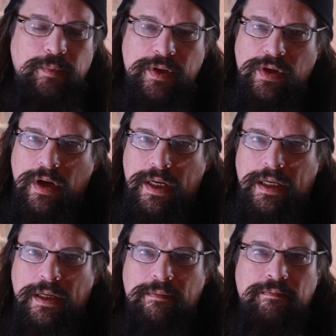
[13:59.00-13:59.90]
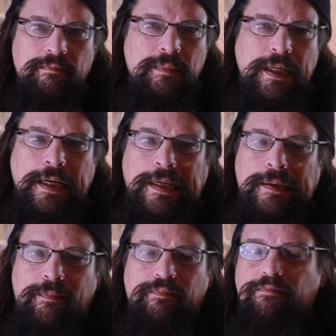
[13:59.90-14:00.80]
we're talking
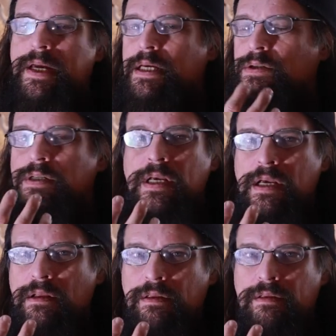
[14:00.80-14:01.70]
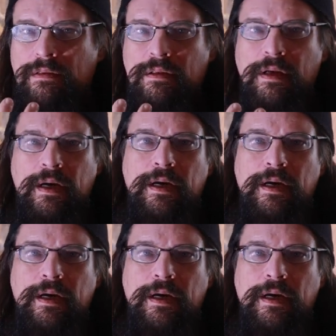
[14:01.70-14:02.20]
making teeth,